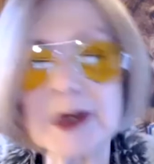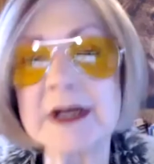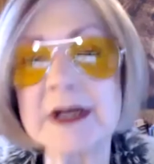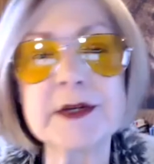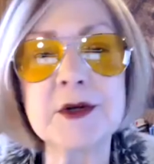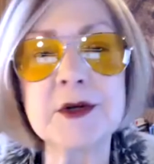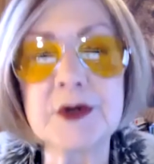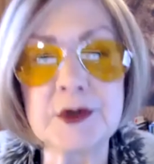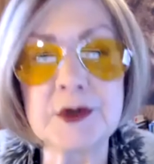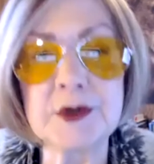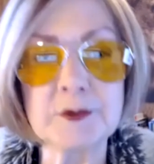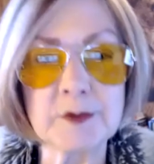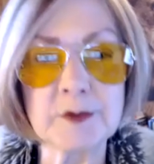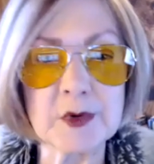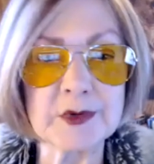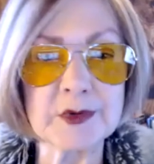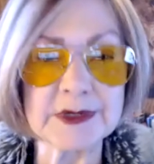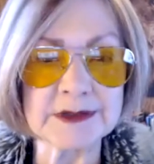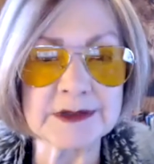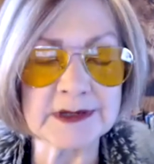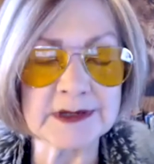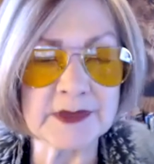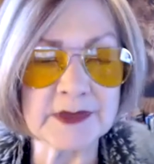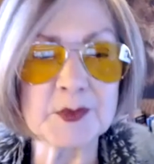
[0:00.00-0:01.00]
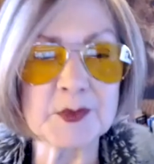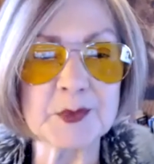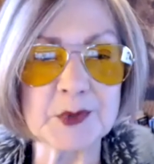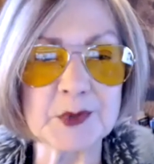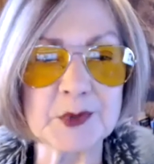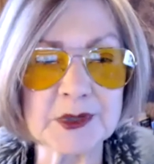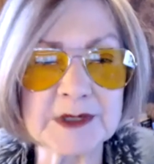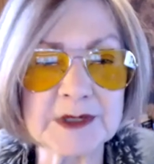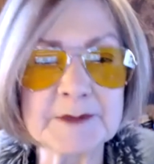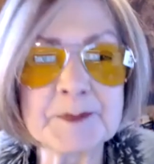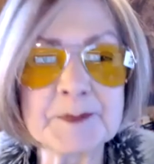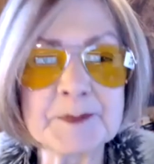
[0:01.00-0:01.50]
I know you wrote another
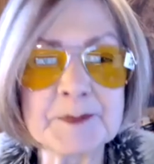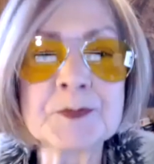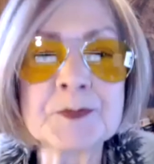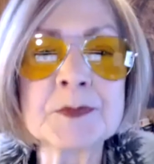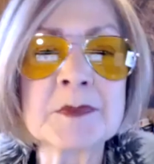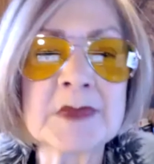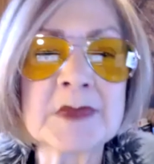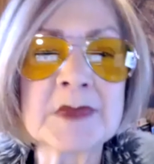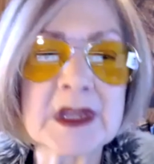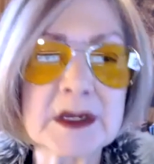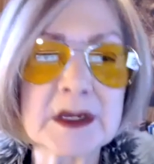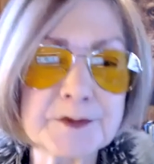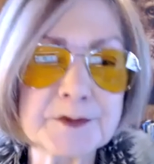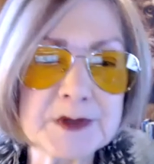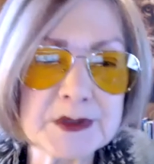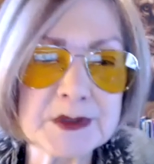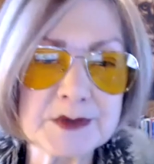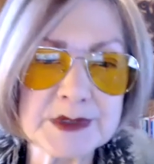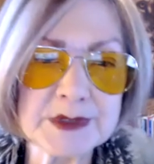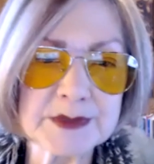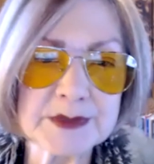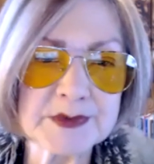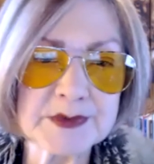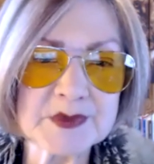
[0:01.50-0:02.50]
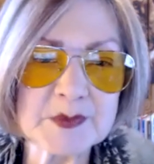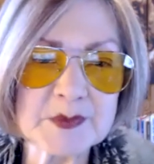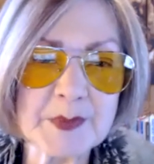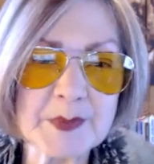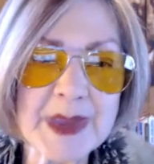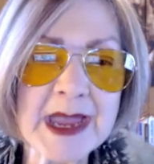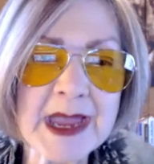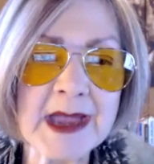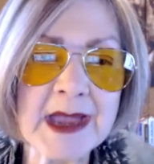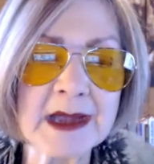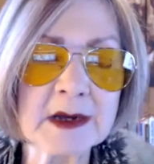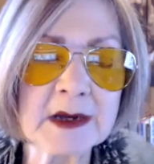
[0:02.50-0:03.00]
book a few years
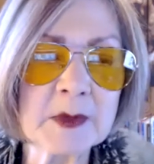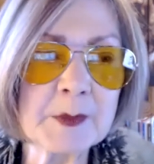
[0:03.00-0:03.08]
back,